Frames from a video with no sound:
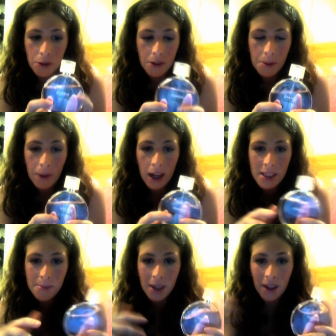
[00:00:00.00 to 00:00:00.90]
It
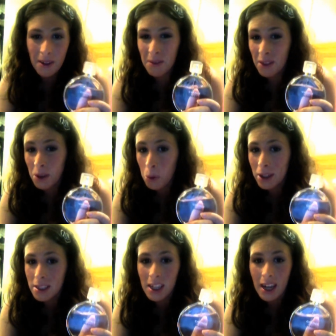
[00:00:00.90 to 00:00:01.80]
reminds me of the
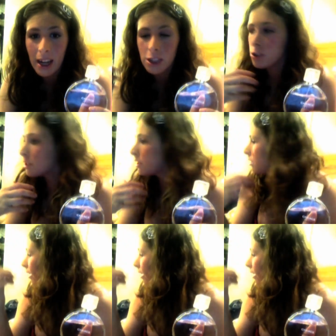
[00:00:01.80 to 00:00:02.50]
ones that I just